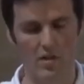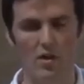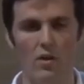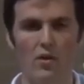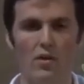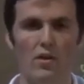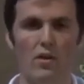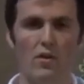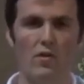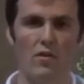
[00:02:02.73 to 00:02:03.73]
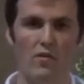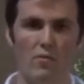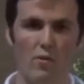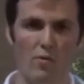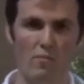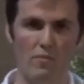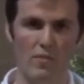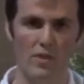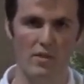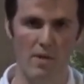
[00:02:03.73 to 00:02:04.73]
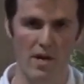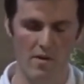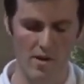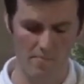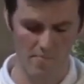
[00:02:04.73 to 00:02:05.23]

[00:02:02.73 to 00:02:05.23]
could look across the room to Mary.